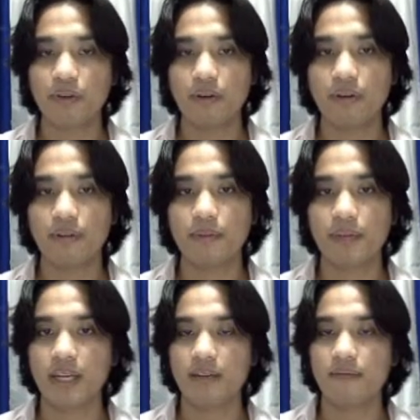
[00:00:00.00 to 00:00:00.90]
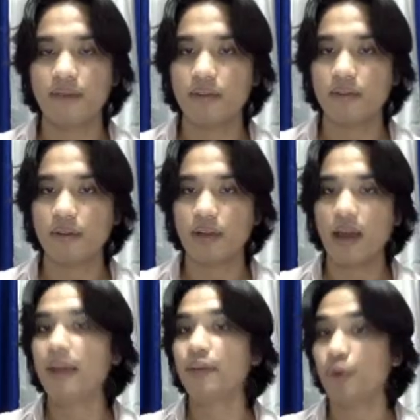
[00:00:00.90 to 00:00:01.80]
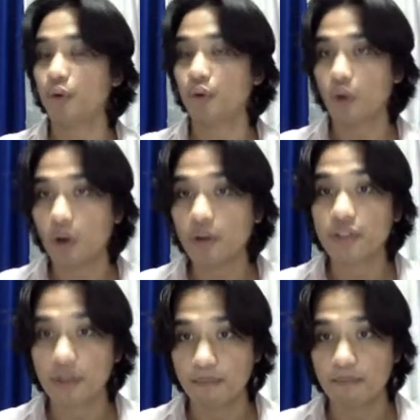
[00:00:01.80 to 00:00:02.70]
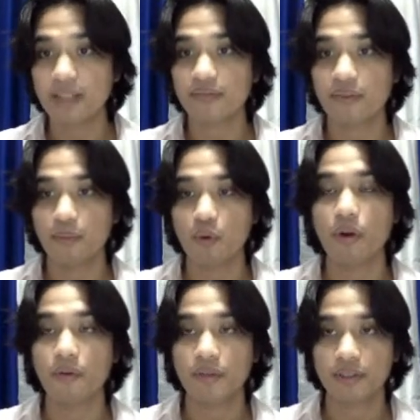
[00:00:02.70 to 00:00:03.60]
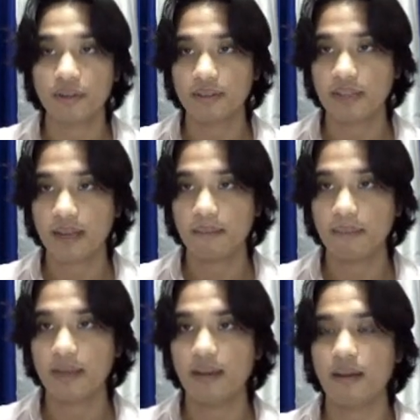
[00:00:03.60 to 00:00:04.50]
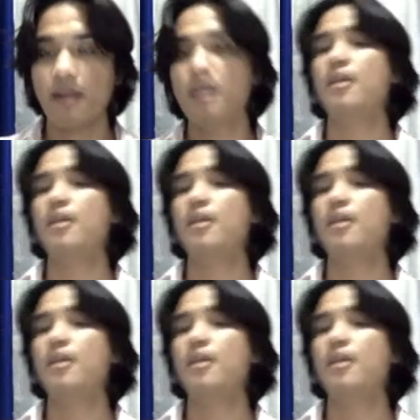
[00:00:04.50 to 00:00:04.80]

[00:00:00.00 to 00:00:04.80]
on the beginning inventory and on all shipments from home office are the same, meaning